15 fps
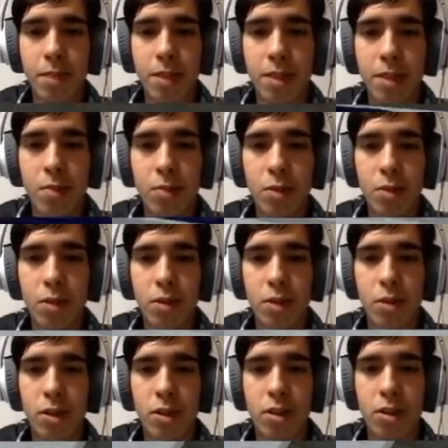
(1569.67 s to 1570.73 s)
that we are
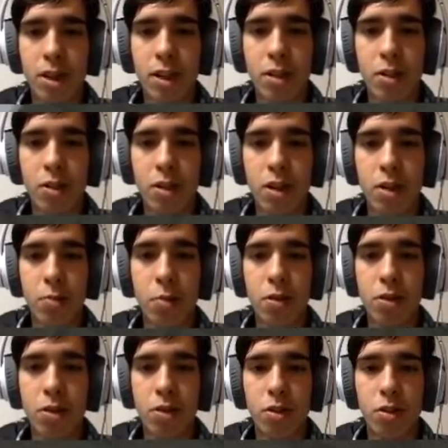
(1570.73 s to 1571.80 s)
going to need. So let's put
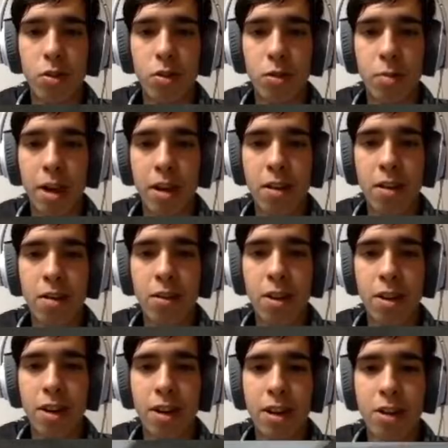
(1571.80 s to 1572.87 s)
solar panels
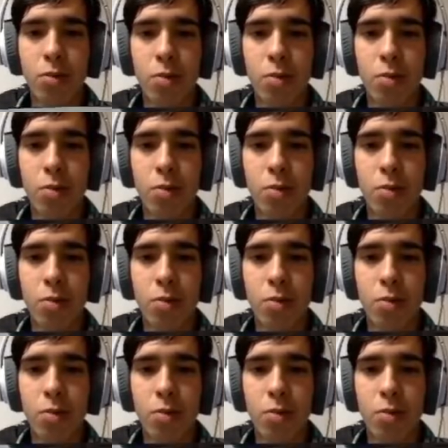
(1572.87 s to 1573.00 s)
on each